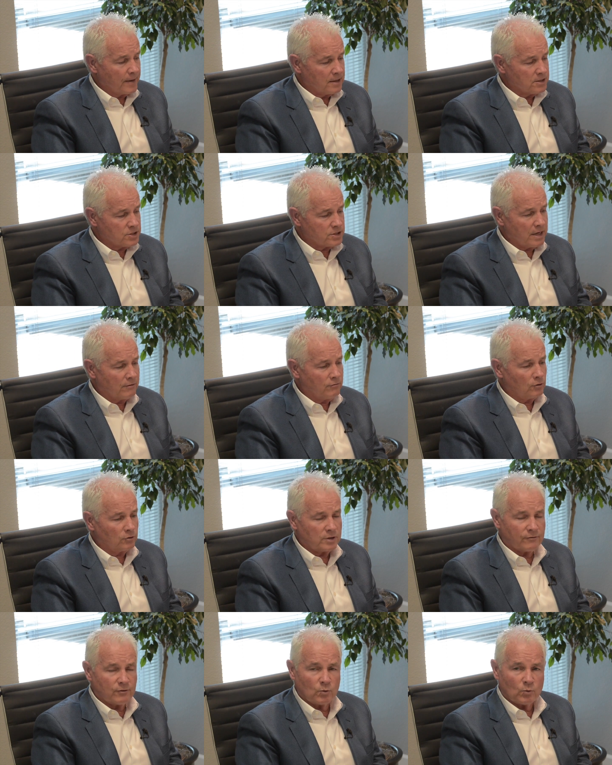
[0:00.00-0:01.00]
several
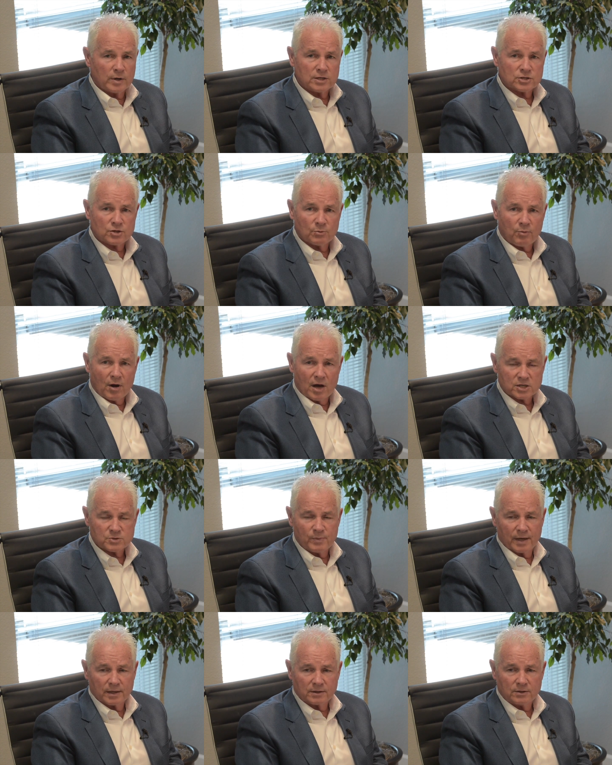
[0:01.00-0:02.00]
different ways to
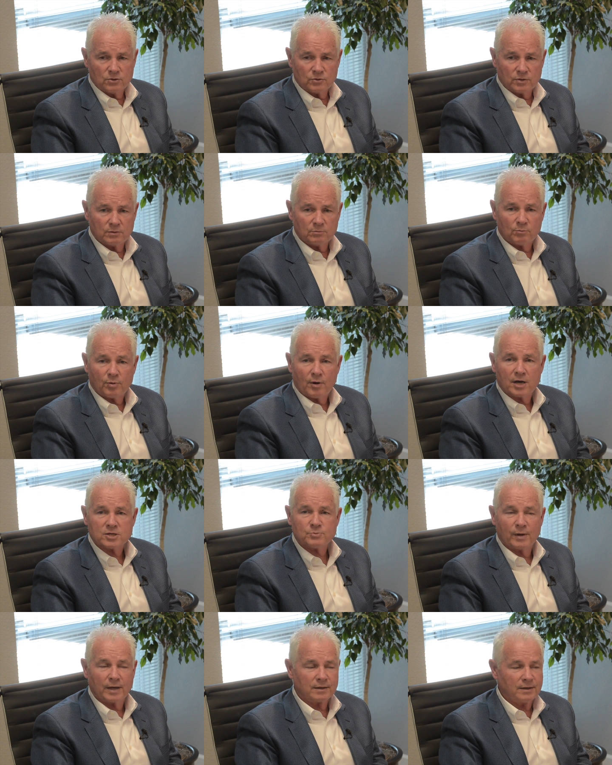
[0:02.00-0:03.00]
prospect. You can
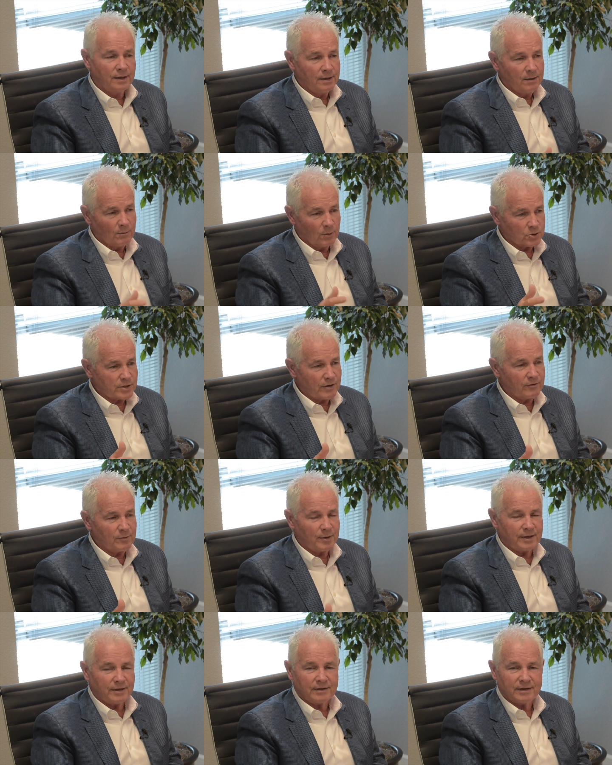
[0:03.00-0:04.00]
prospect, most
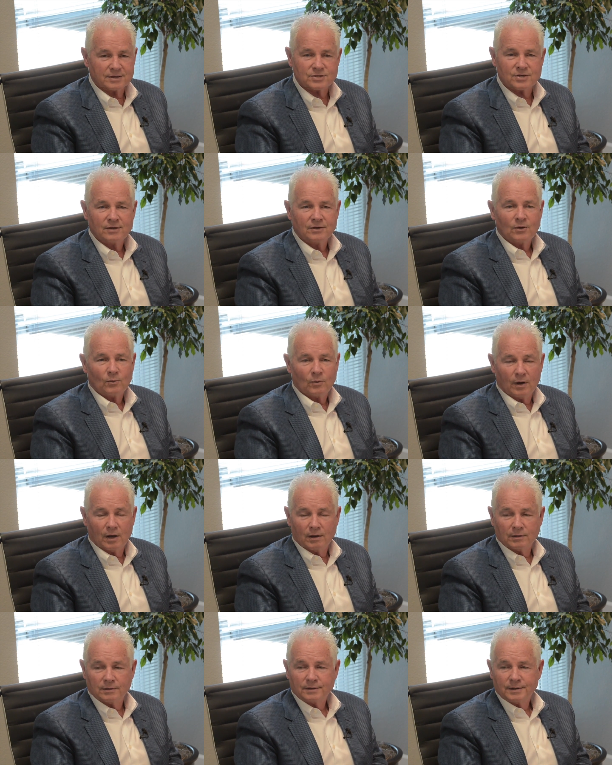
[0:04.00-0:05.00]
everybody thinks,
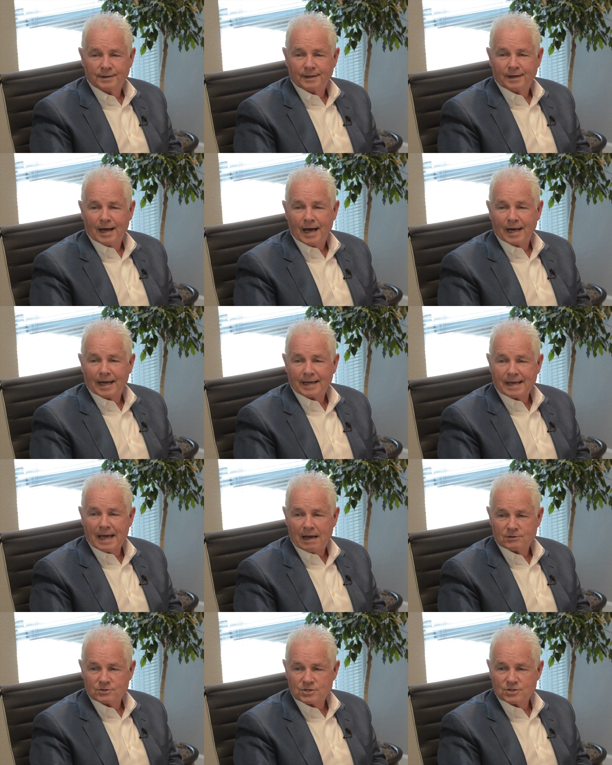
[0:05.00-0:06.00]
well, I like
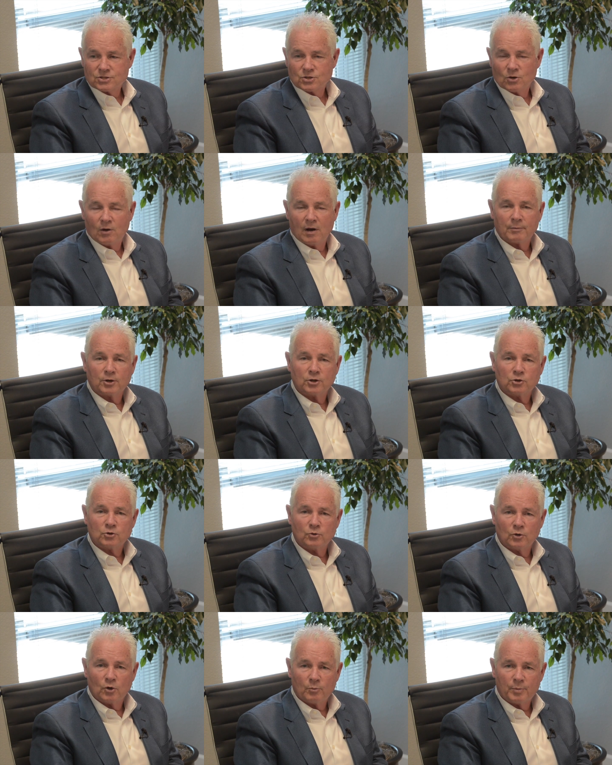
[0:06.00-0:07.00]
houses, so I'm going
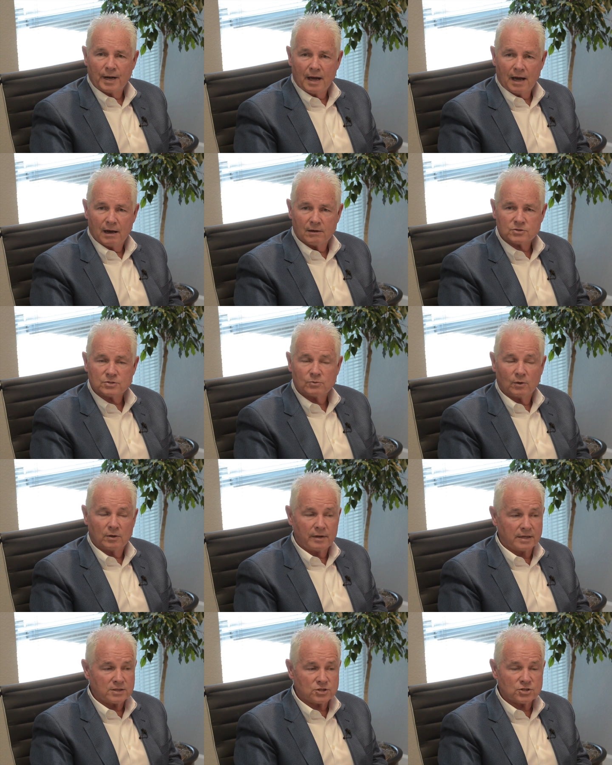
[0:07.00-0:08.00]
to do an open house.
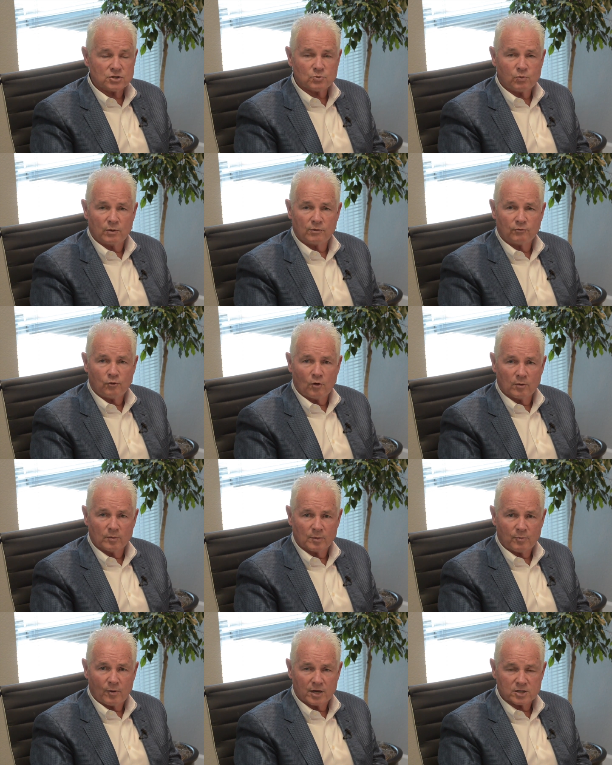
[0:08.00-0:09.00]
Well, that's just one form
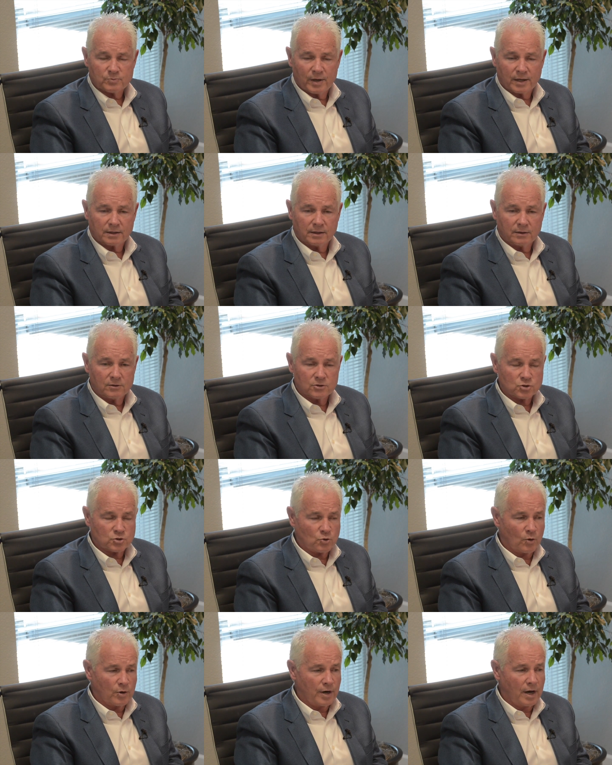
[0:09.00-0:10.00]
of prospecting. There's
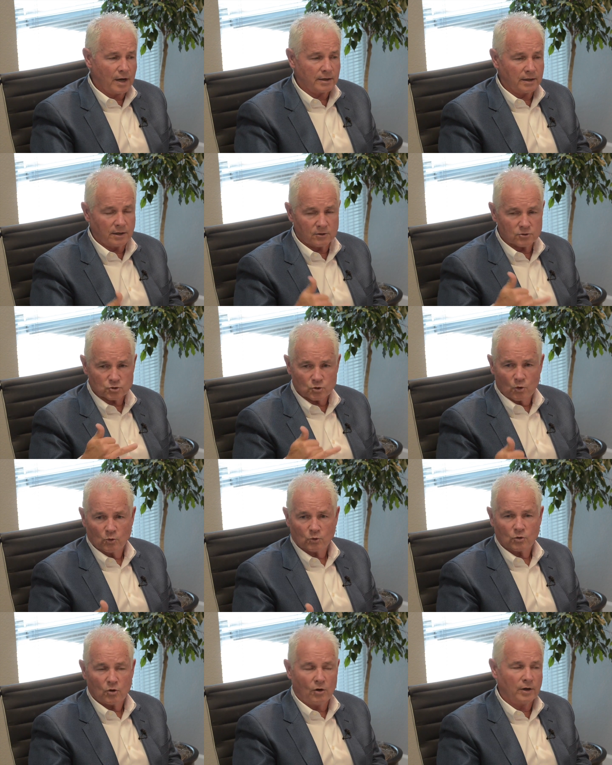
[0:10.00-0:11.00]
door knocking, there's
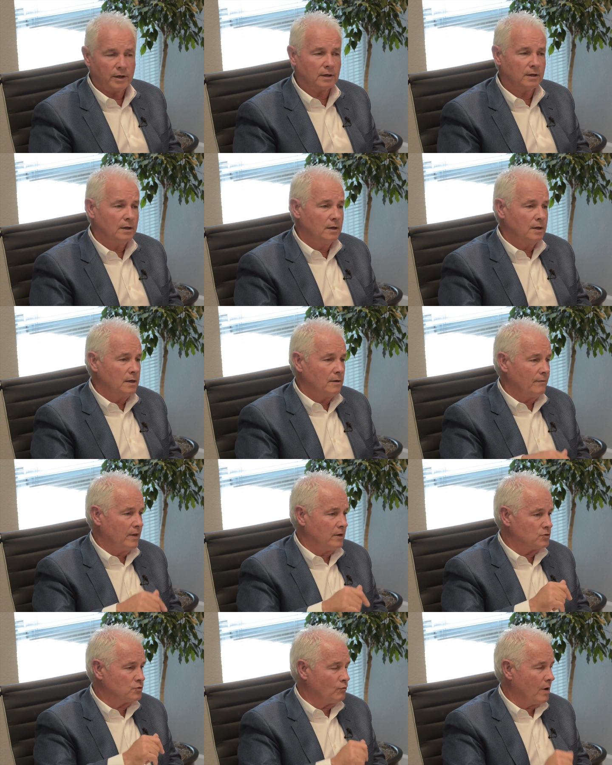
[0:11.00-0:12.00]
cold calling,
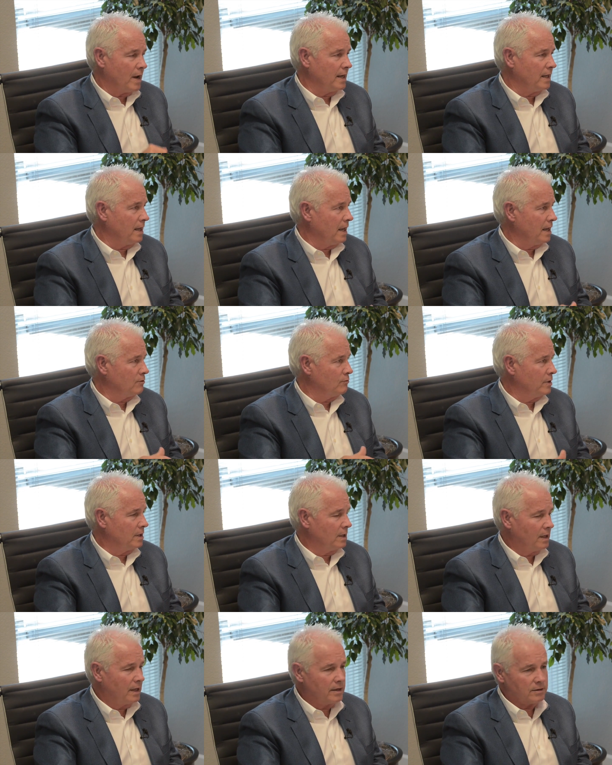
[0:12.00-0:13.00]
there's writing
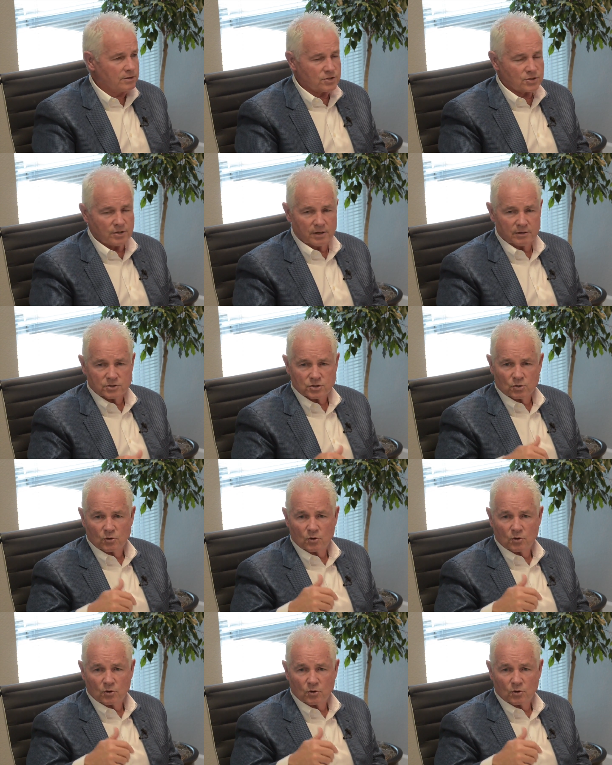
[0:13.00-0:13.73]
handwritten letters, there's